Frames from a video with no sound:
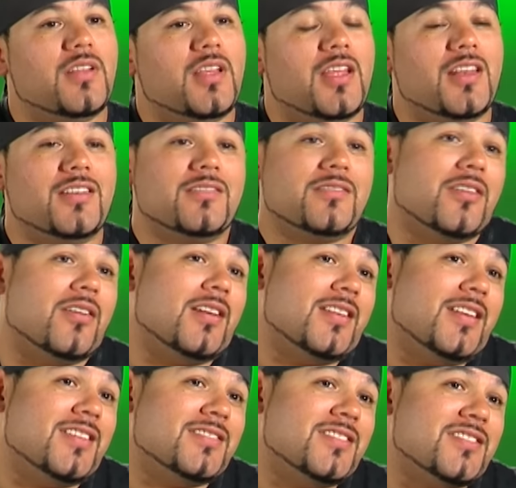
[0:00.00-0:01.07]
And all it
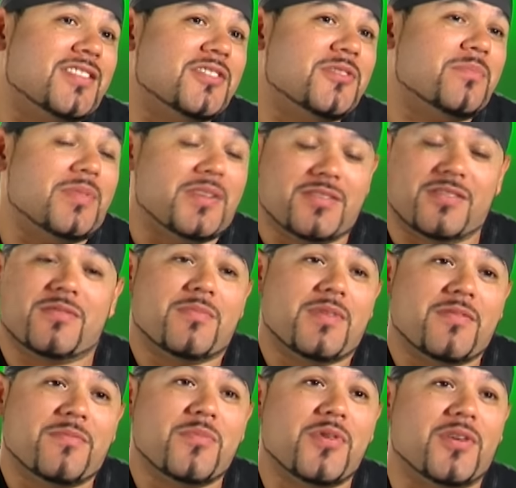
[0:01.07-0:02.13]
does is just pisses them
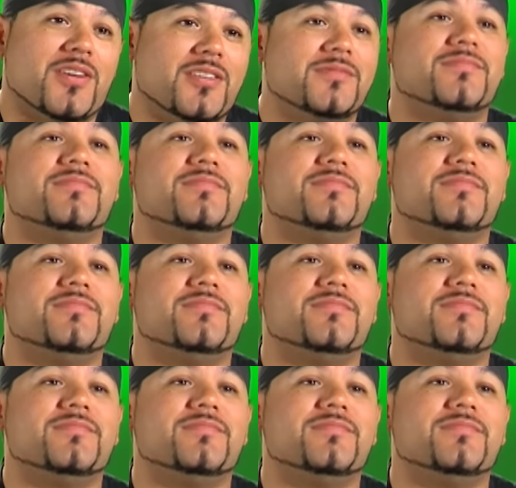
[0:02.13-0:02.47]
off more.